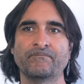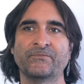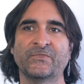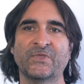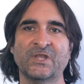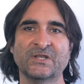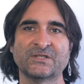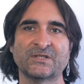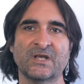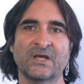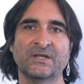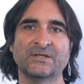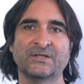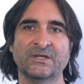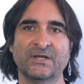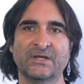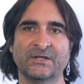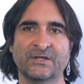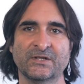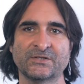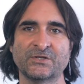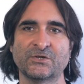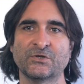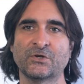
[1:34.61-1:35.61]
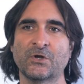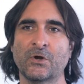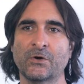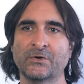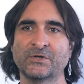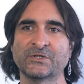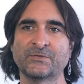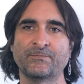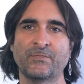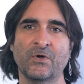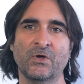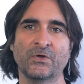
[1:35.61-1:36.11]
this idea doesn't
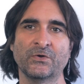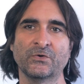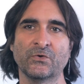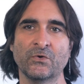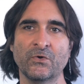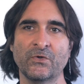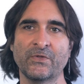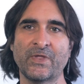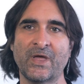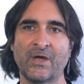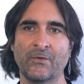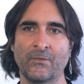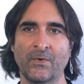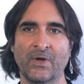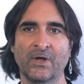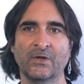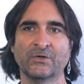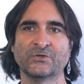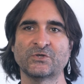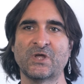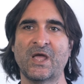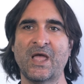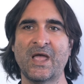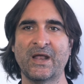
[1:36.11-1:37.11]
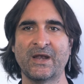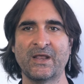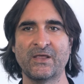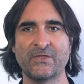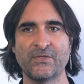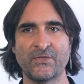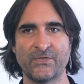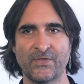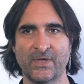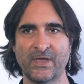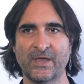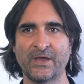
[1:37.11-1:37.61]
correspond all that well to any
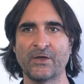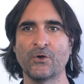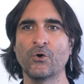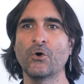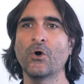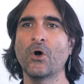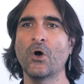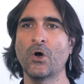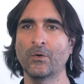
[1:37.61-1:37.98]
thing or